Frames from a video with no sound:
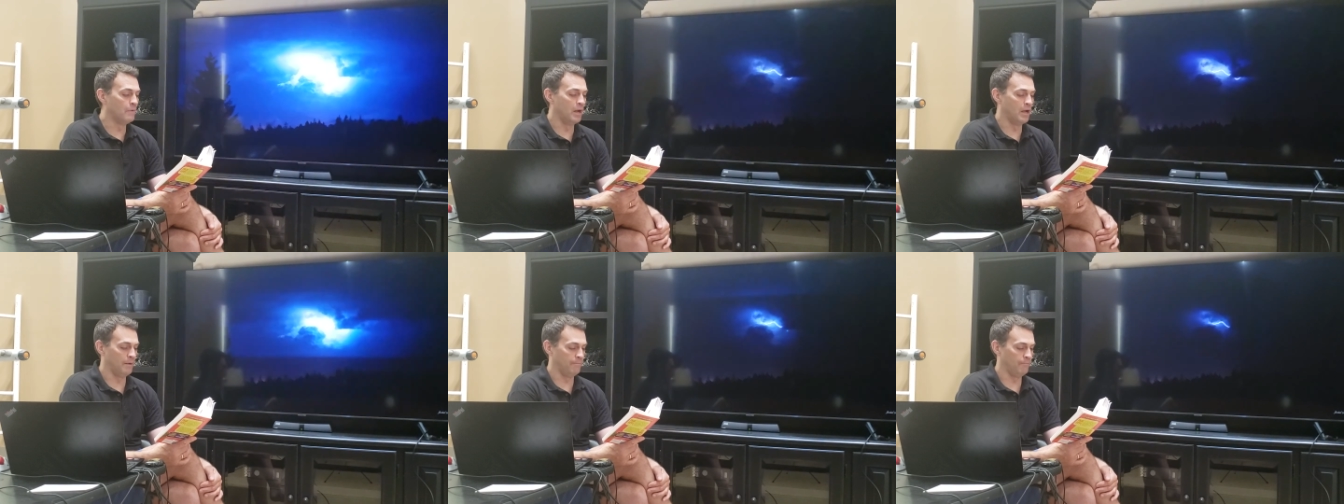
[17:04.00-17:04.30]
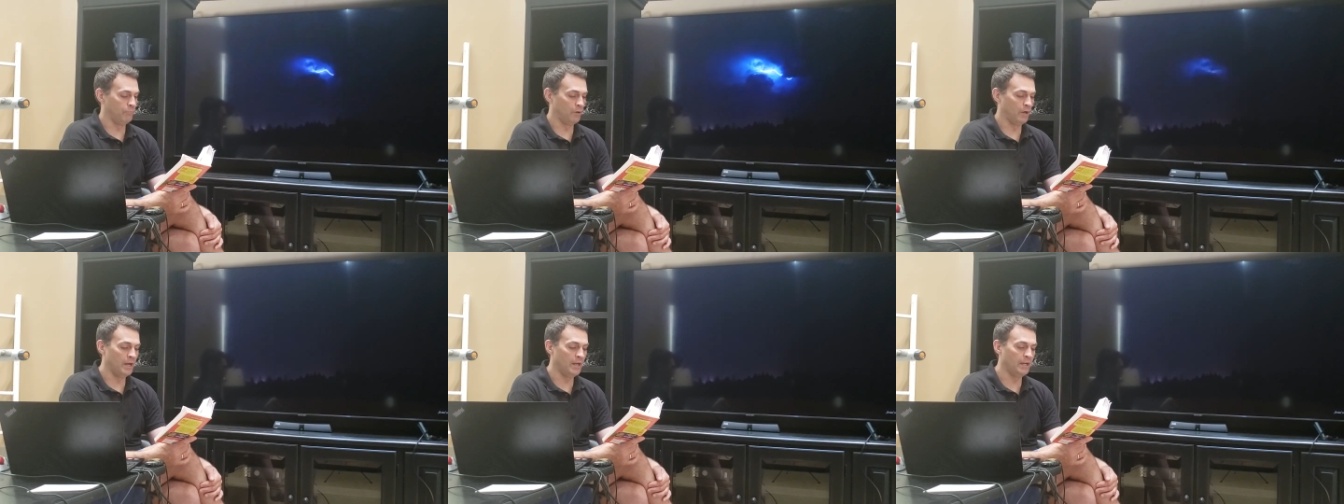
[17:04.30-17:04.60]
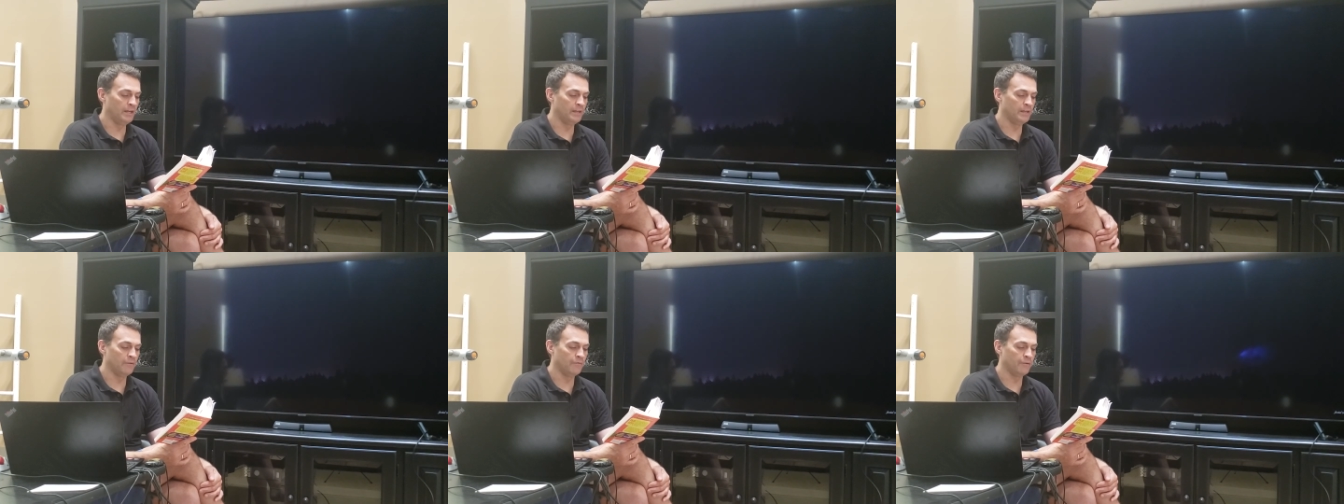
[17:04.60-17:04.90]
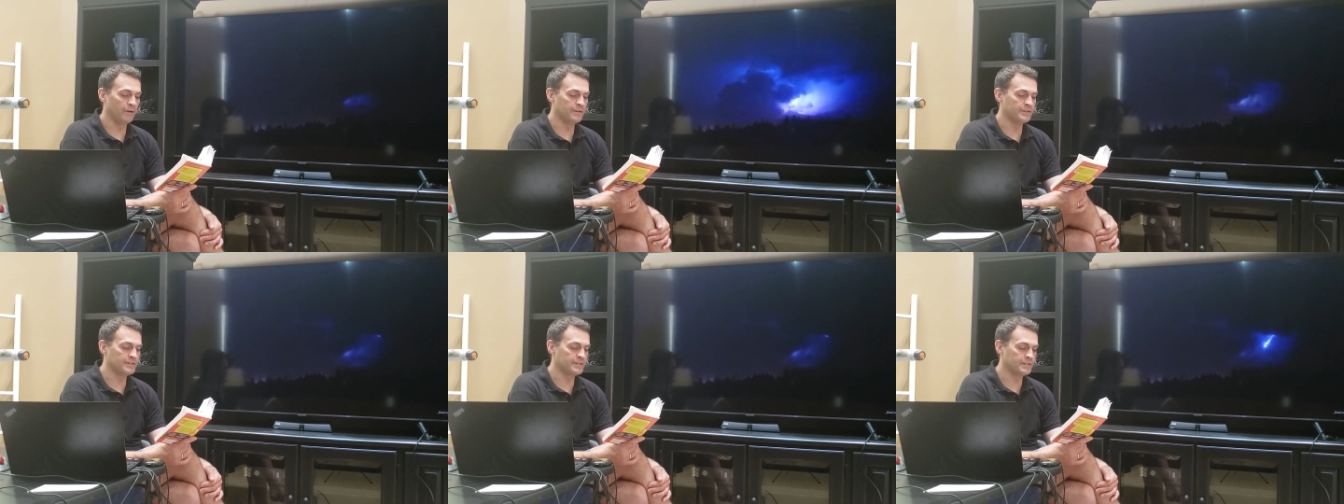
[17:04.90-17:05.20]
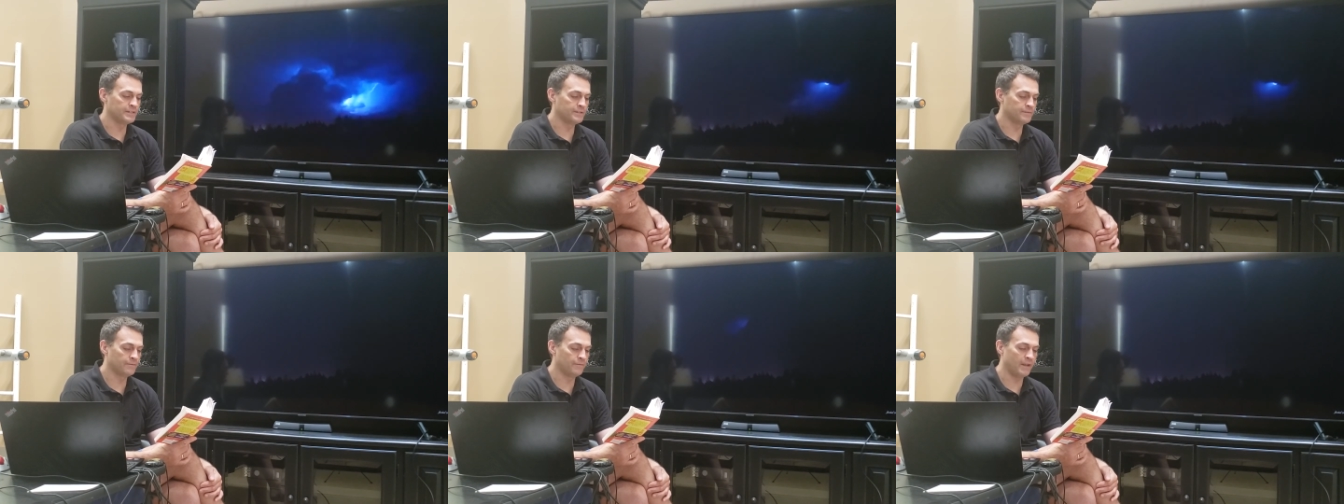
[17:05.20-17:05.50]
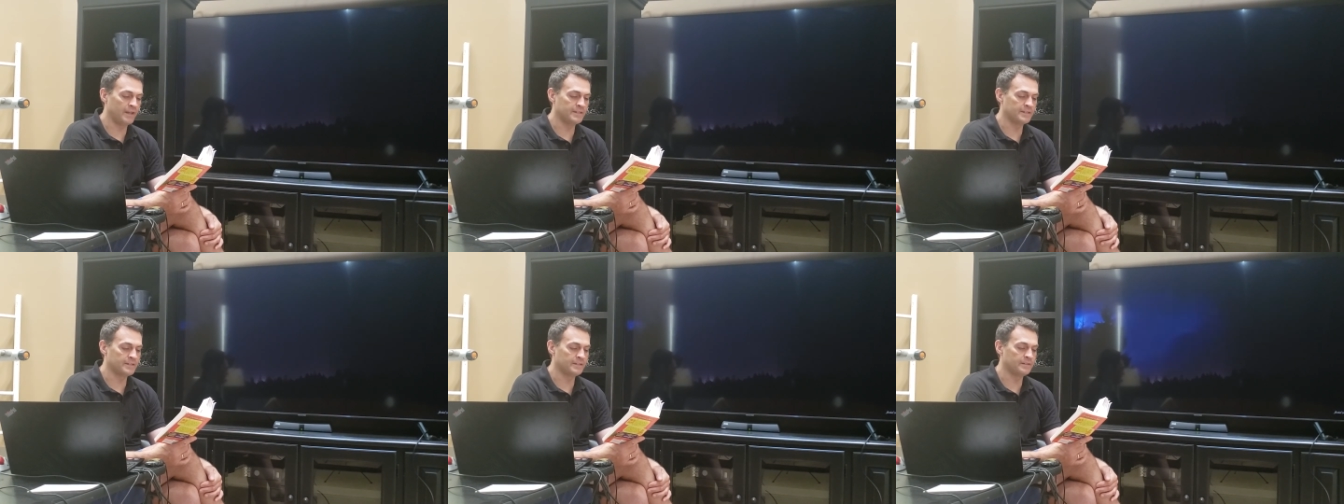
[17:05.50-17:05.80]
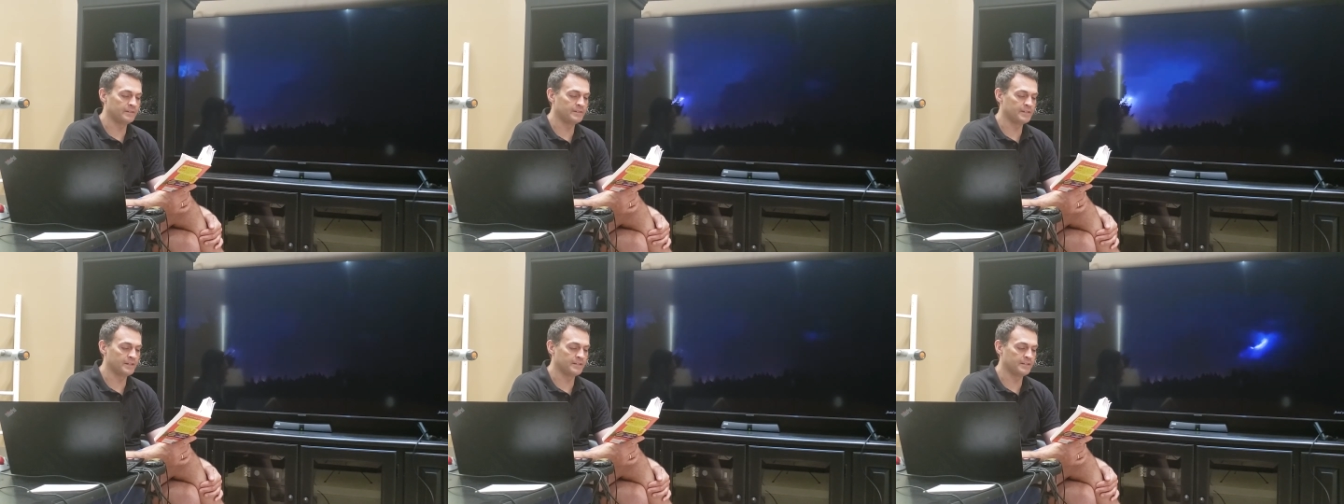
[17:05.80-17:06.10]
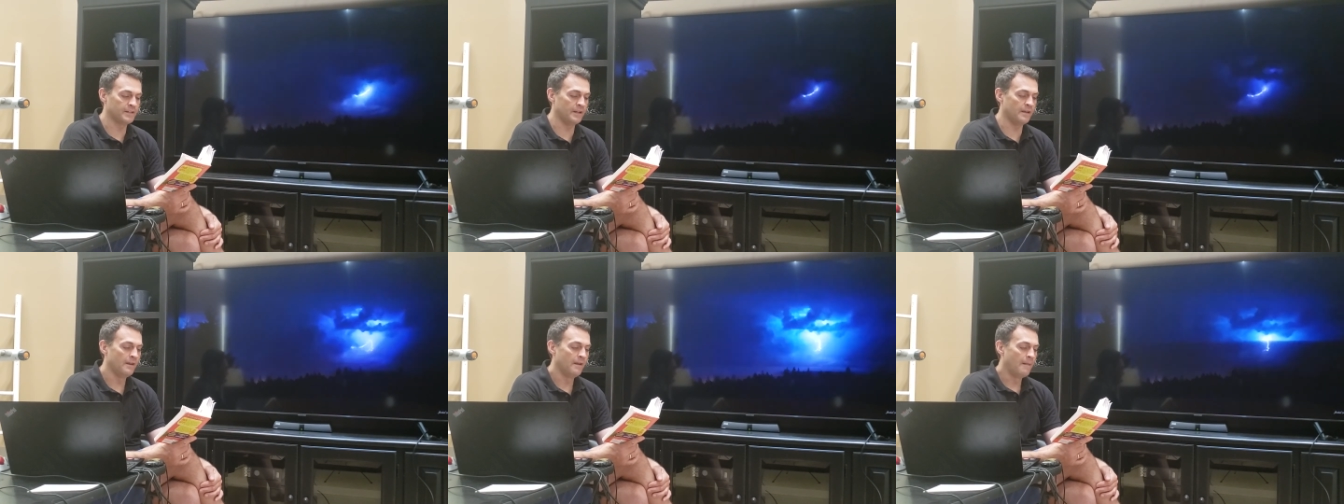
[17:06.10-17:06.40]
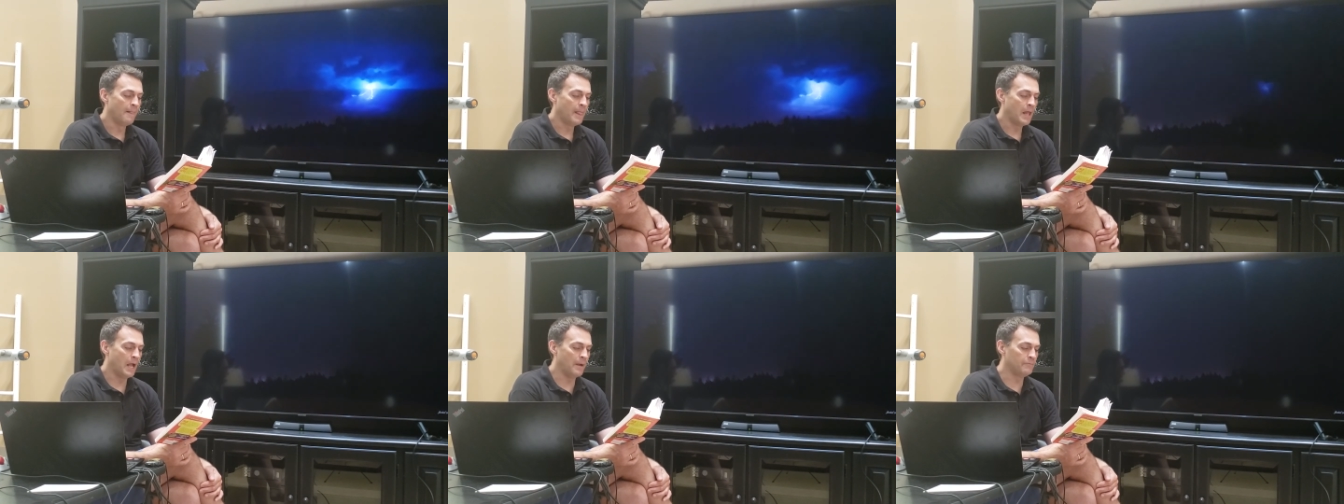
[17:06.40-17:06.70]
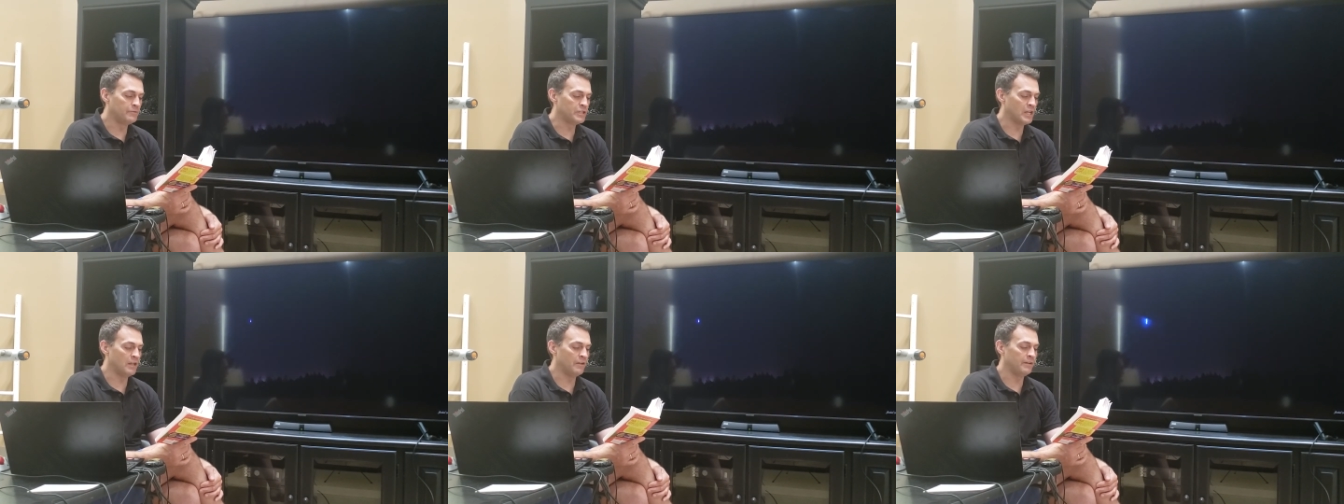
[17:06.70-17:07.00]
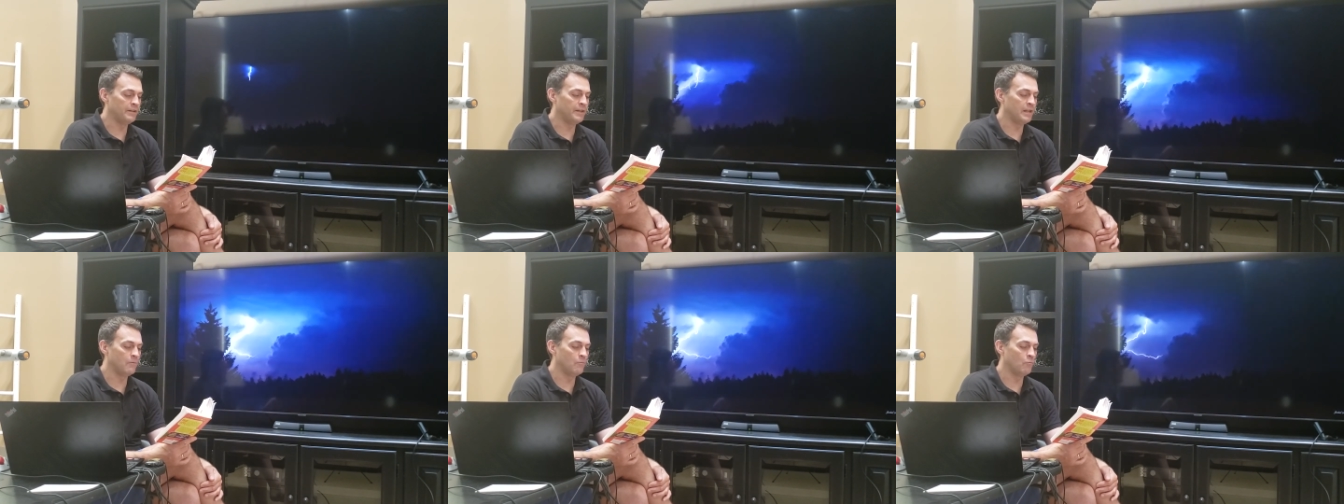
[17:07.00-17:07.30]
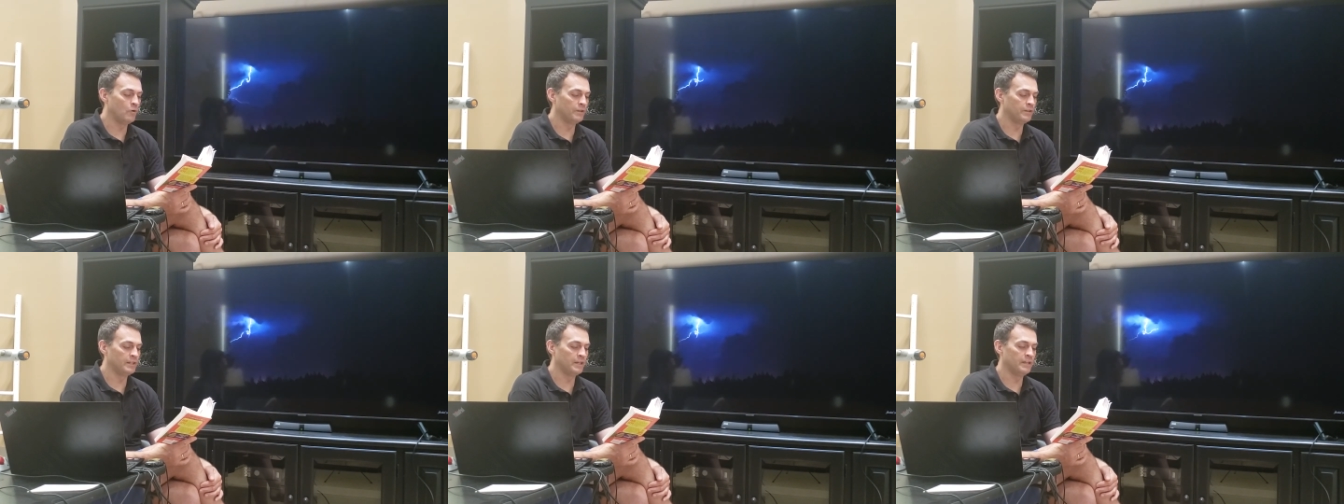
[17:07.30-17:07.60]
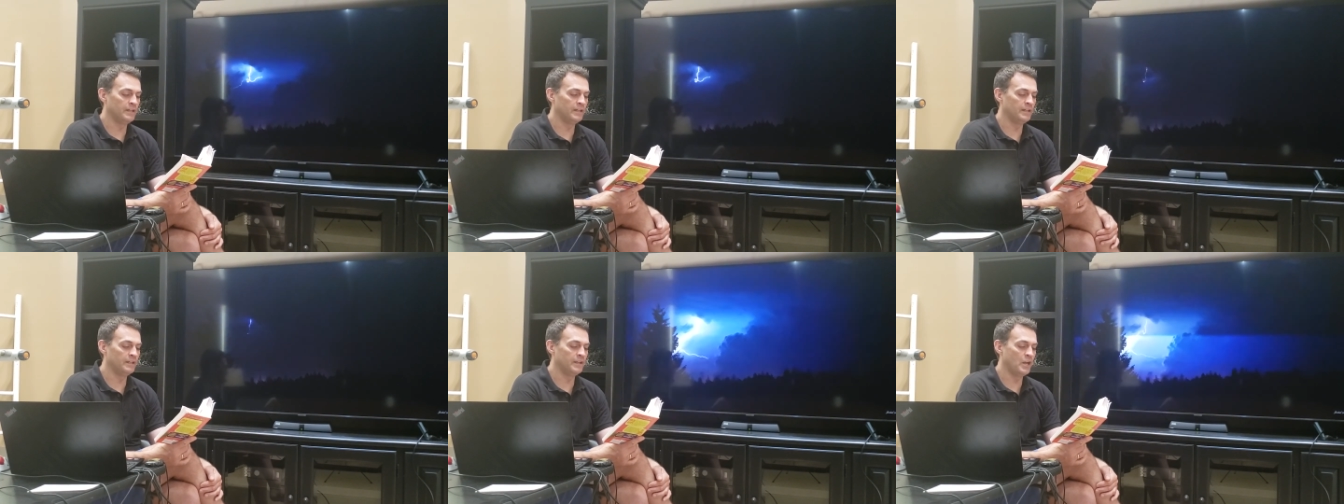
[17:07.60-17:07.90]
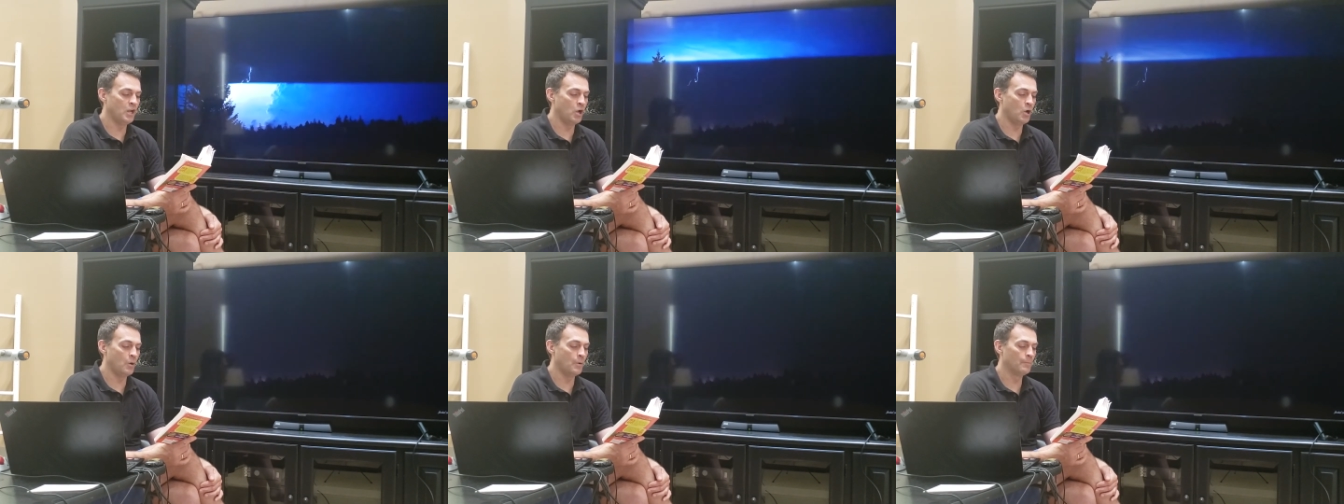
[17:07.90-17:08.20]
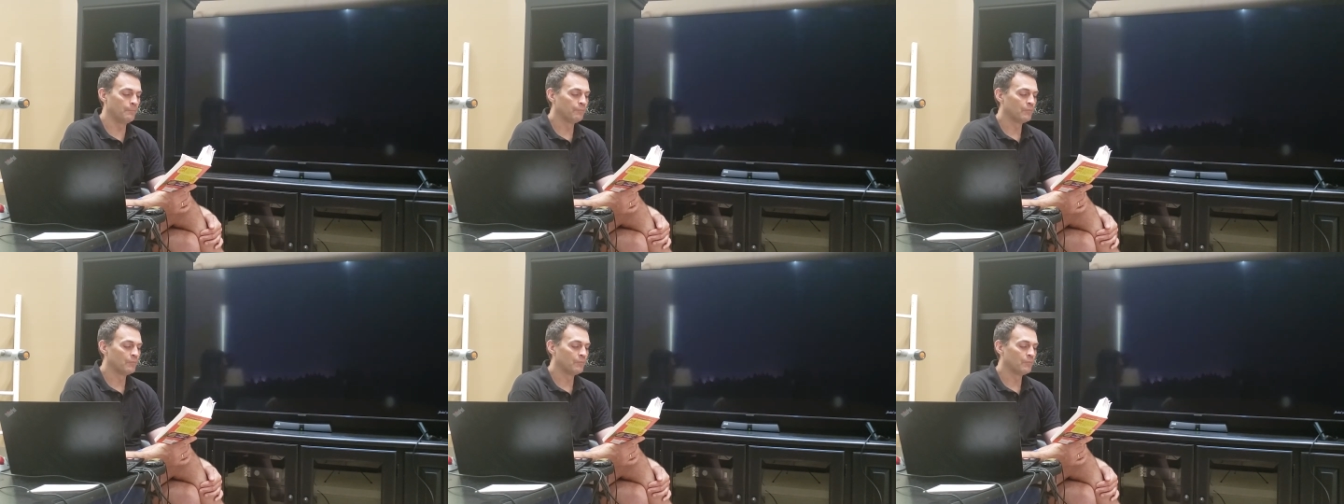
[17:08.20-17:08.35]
not bragging, the first face insisted. I'm telling them what they need to know.